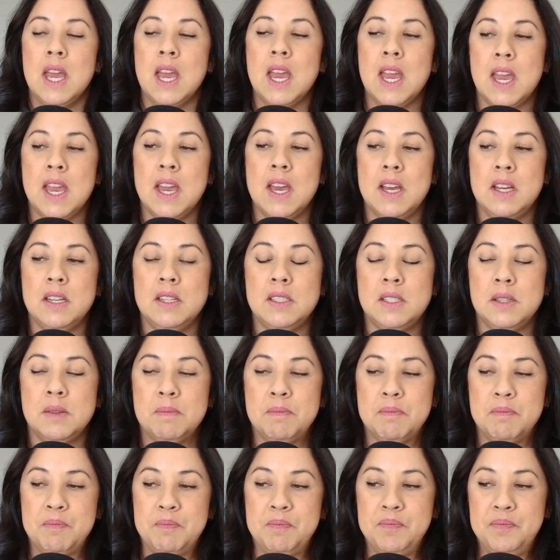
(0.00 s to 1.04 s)
And
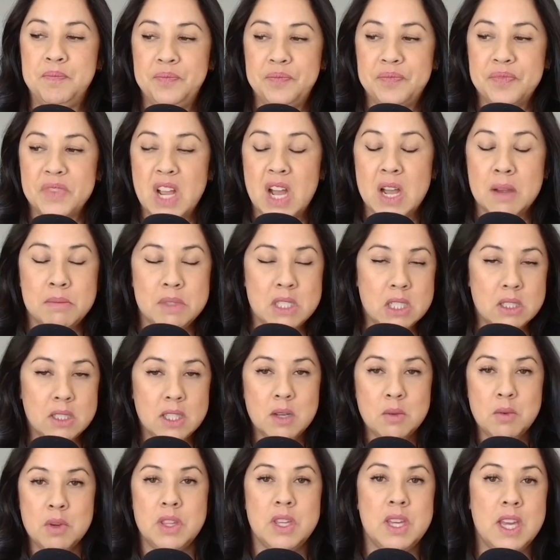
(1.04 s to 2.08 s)
I'm
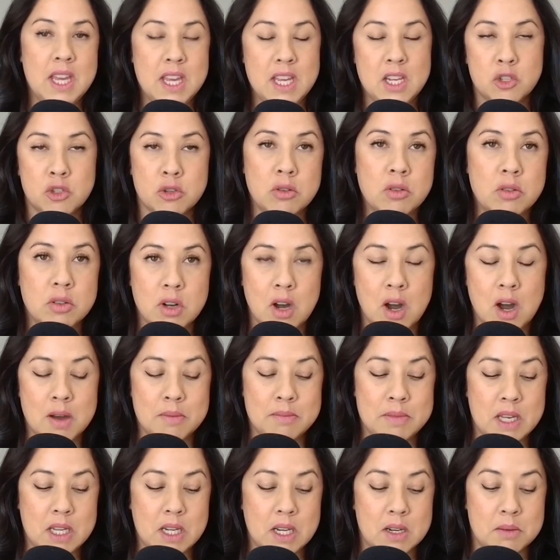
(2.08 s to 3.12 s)
dealing with a hate troll
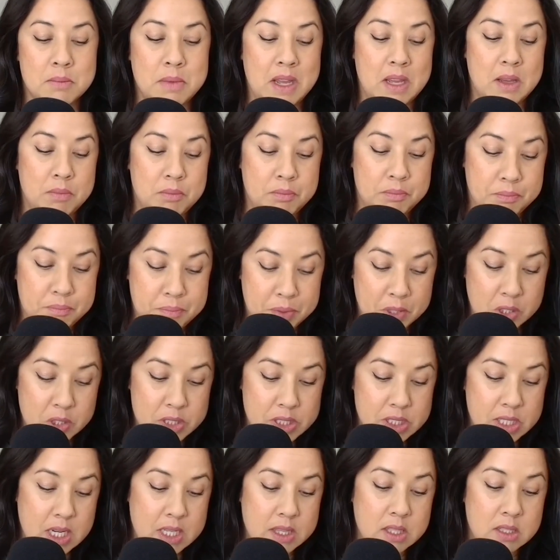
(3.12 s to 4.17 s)
comment, and my
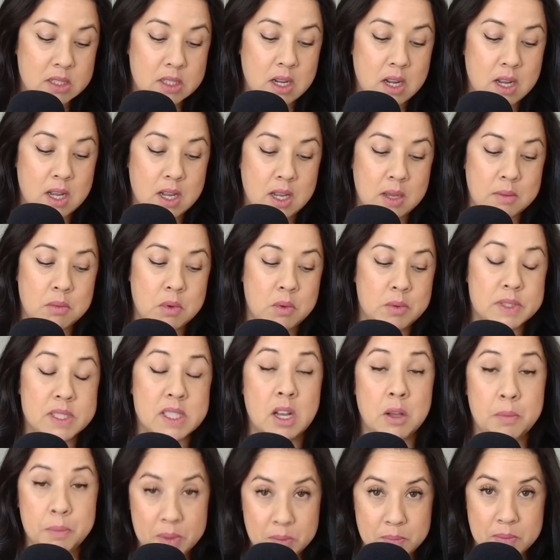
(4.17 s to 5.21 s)
person at the time who was
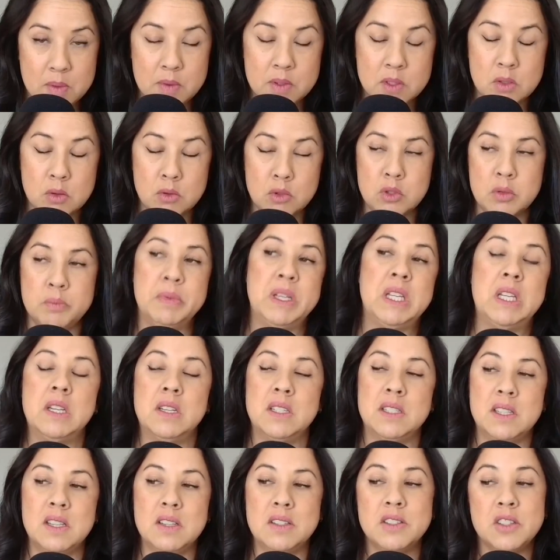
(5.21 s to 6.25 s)
helping me with social media
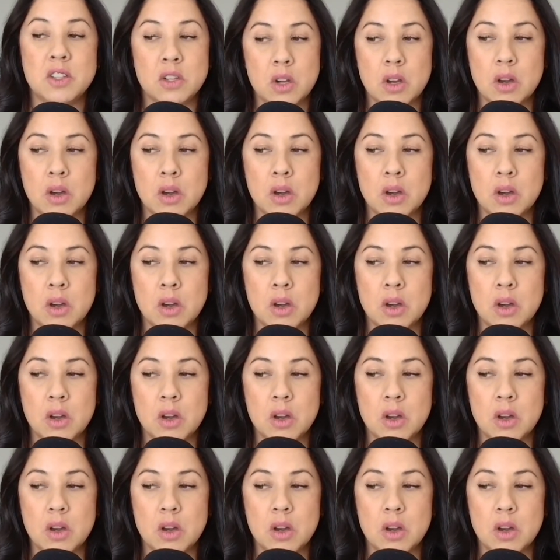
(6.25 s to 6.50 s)
says,